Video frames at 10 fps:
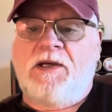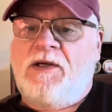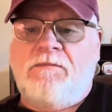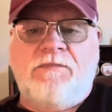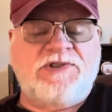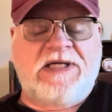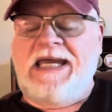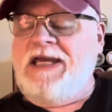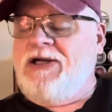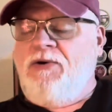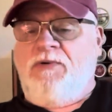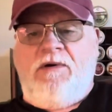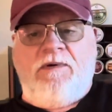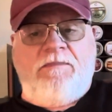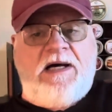but you can't go
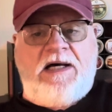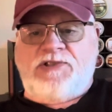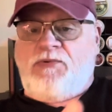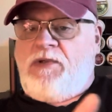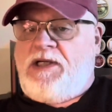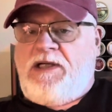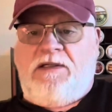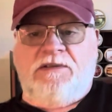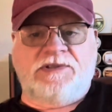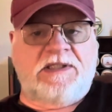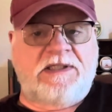wrong with Boswell's,